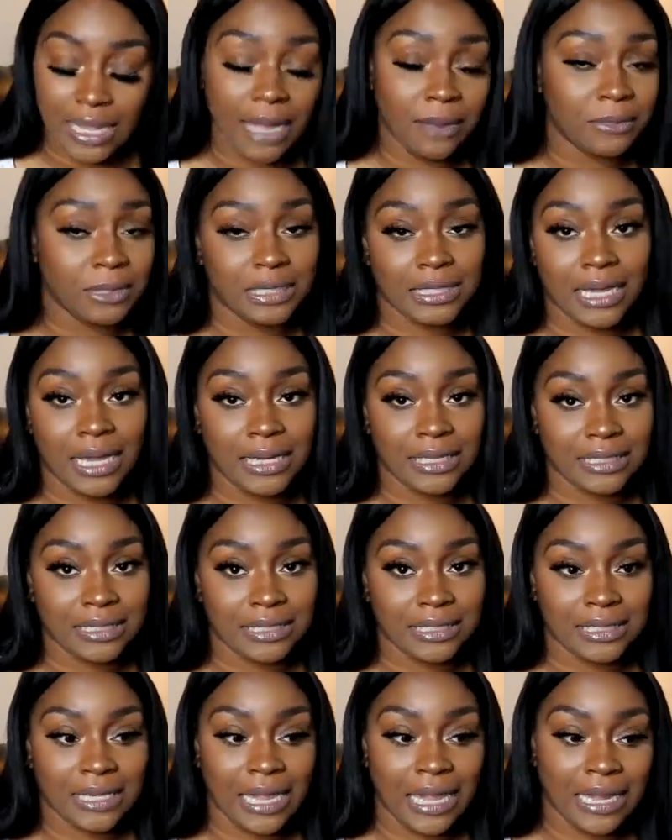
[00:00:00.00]
I'm a
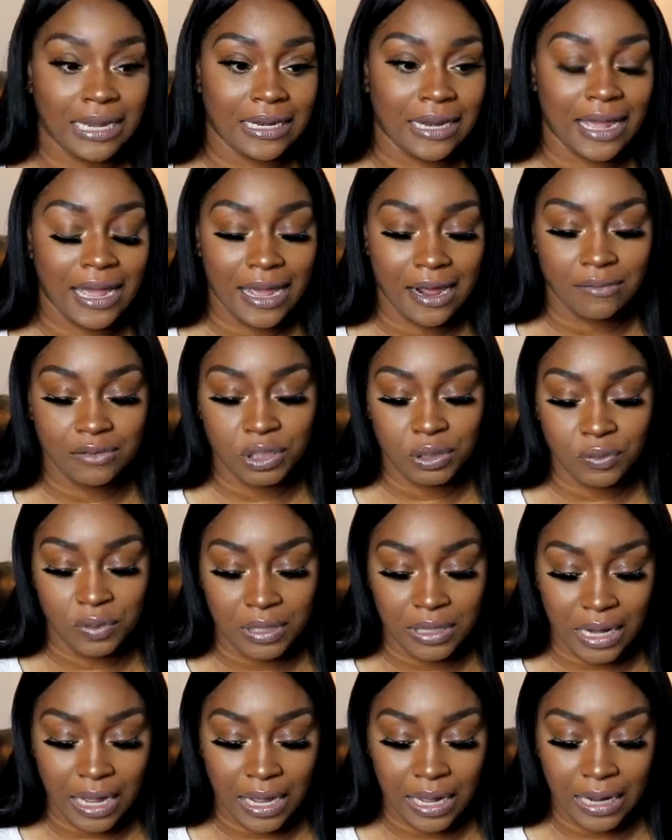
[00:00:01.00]
size 8.5 to a
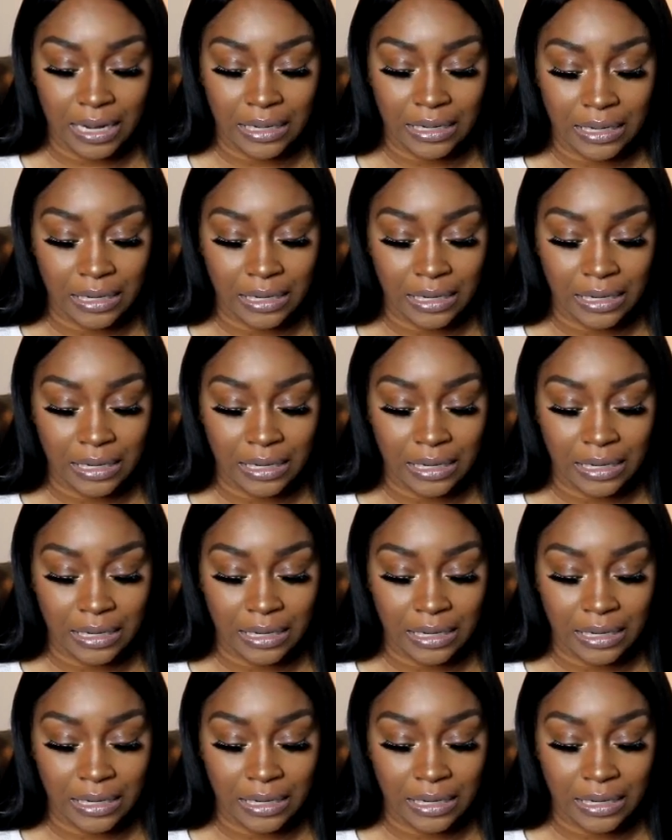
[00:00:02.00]
9,